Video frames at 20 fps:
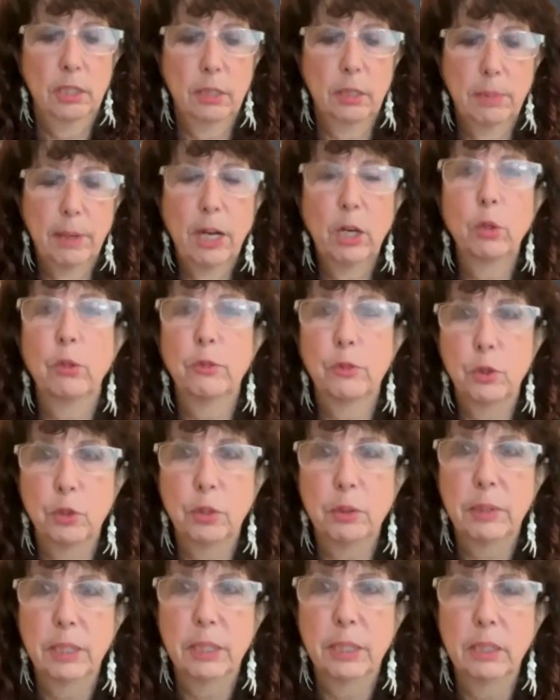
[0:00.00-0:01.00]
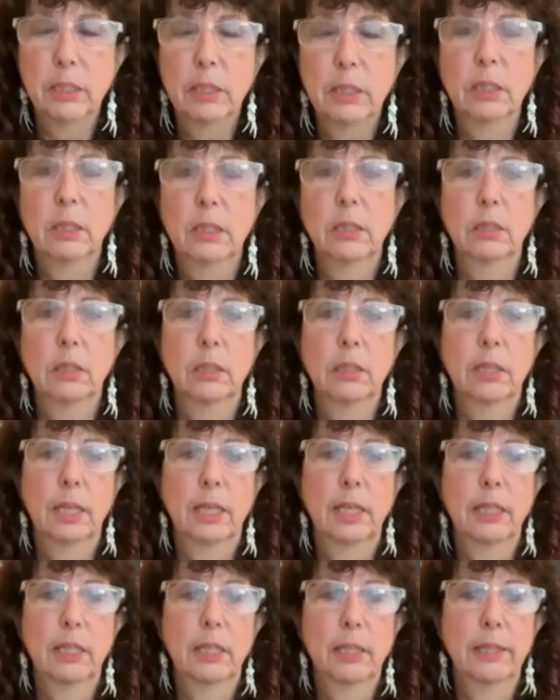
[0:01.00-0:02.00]
power of dreaming,
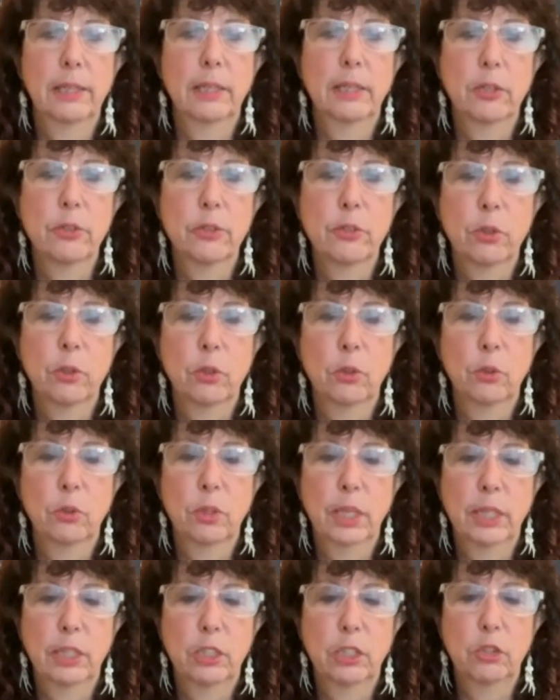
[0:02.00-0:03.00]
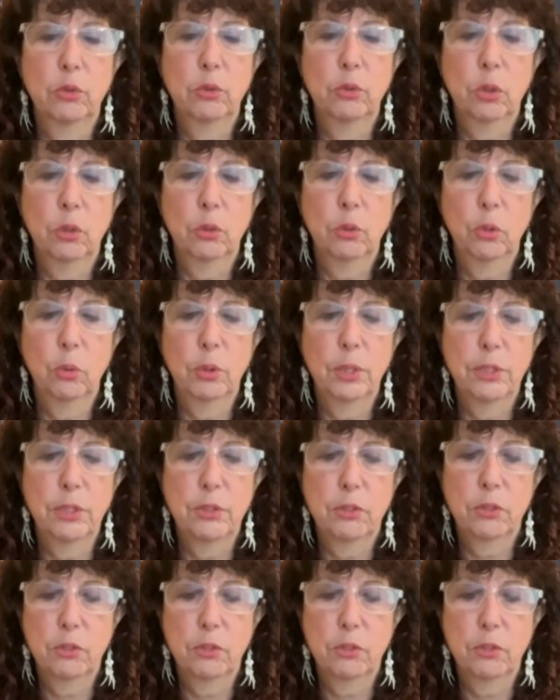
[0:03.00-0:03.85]
and also that you don't always